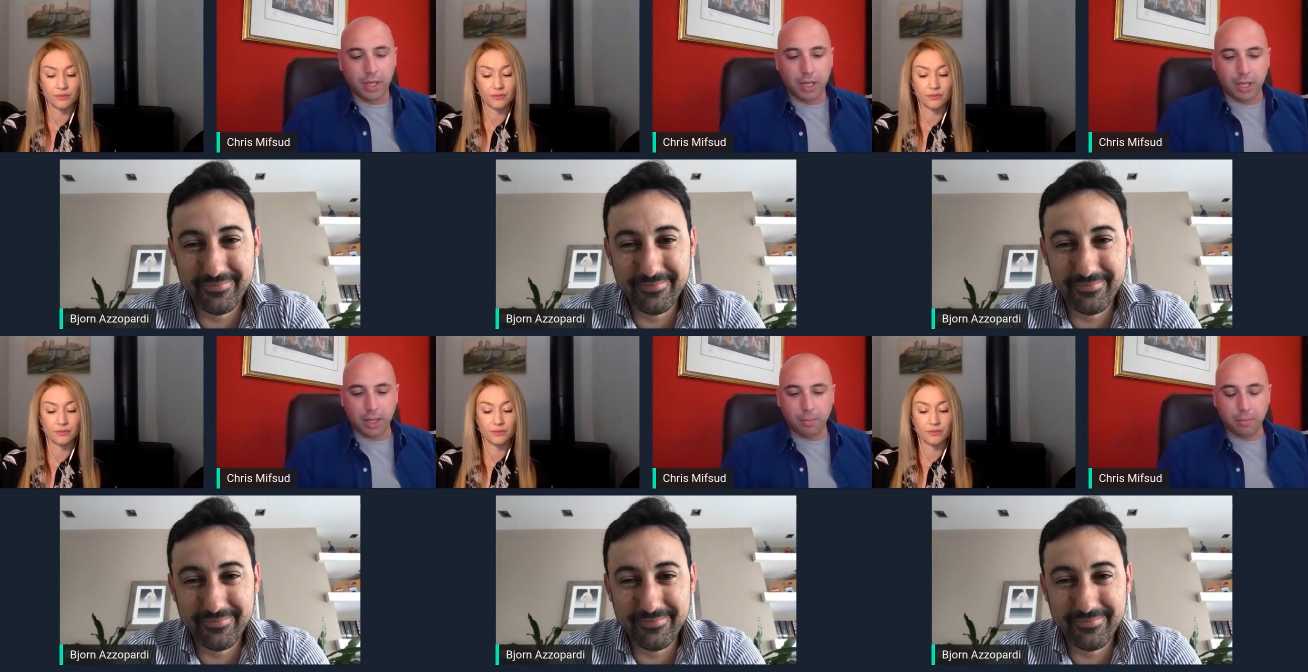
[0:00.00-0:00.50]

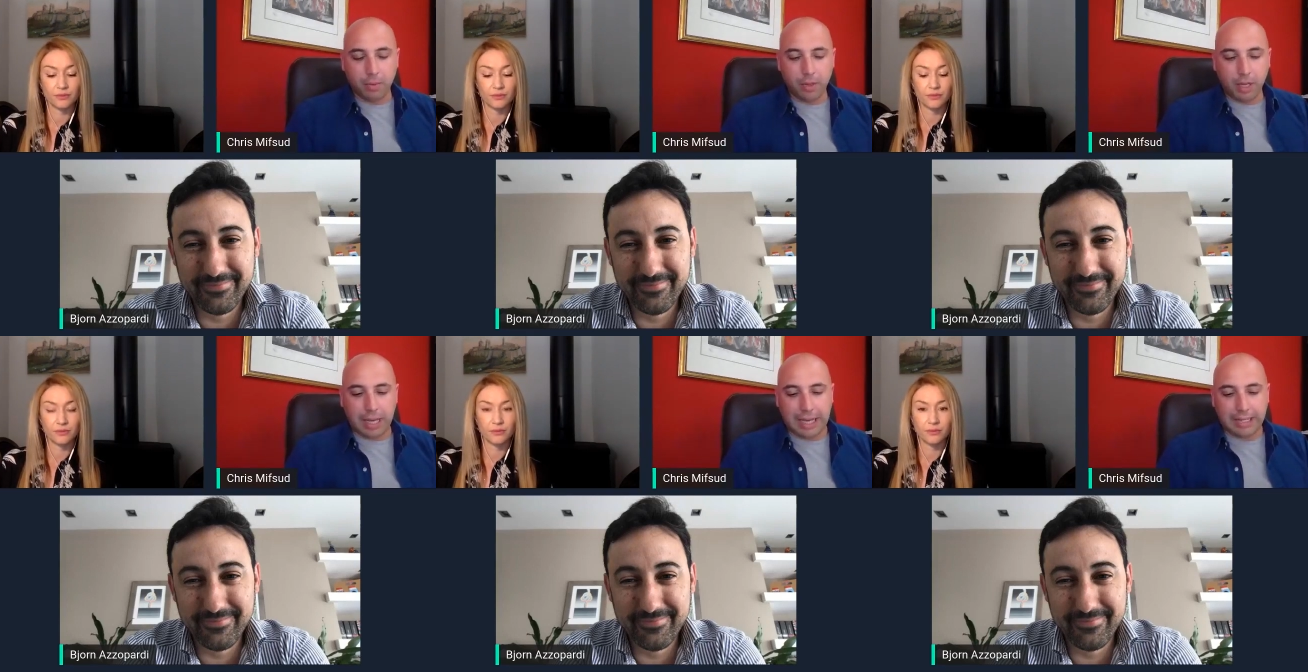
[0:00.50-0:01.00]
Speaker 1: Um,
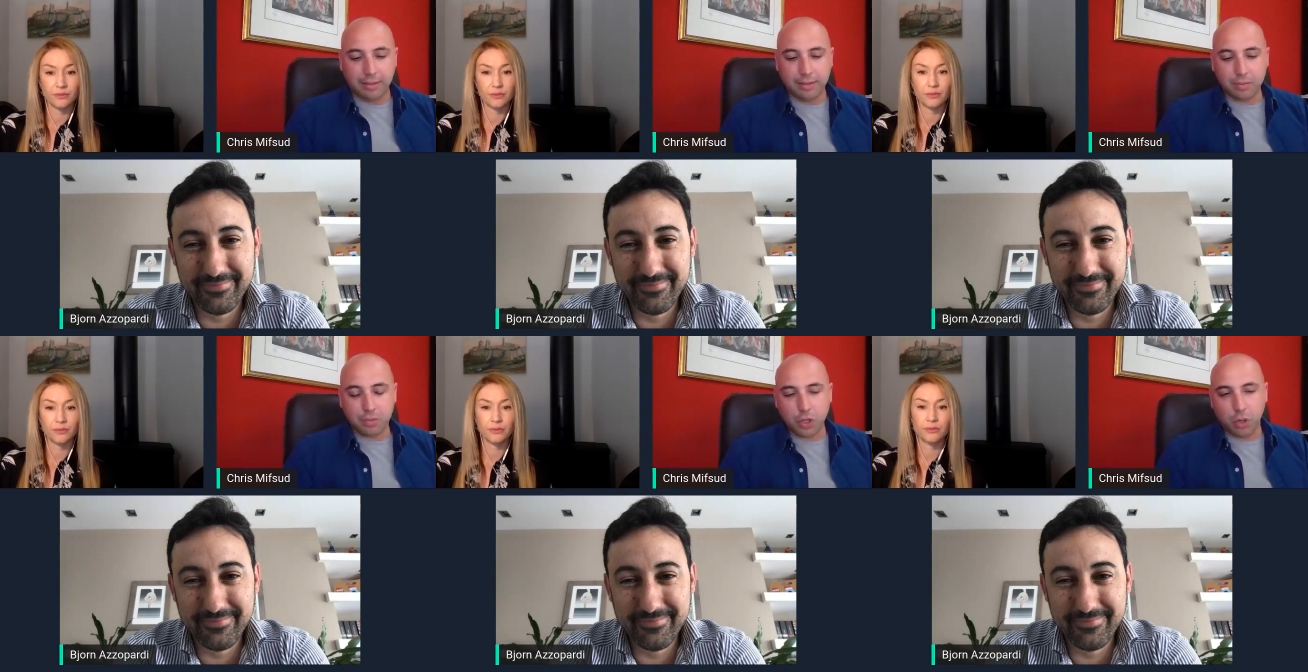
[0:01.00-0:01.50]

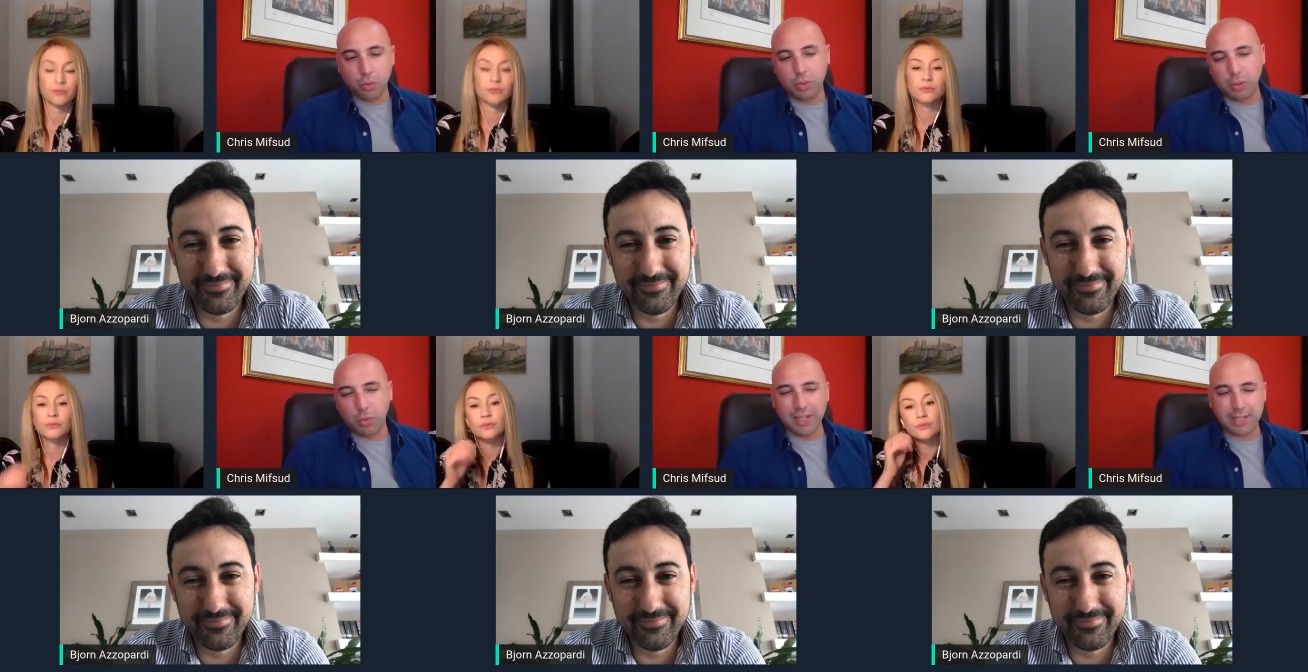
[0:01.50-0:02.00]
and so,
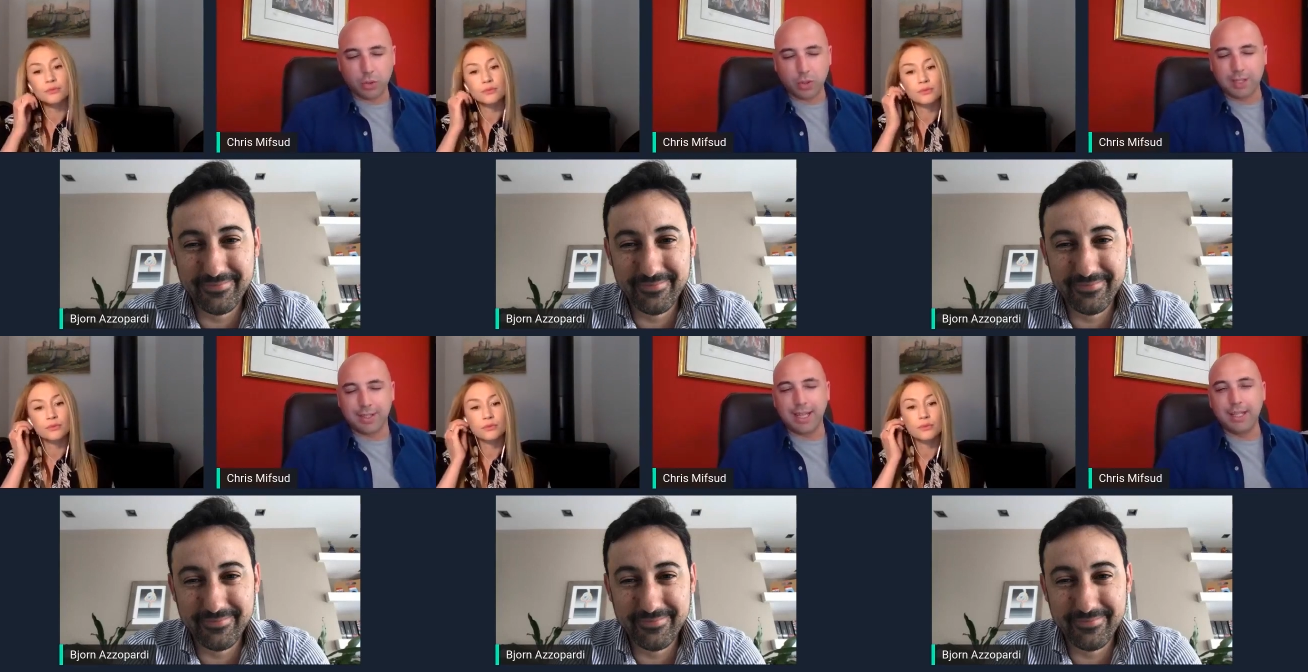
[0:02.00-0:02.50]
whilst it wasn't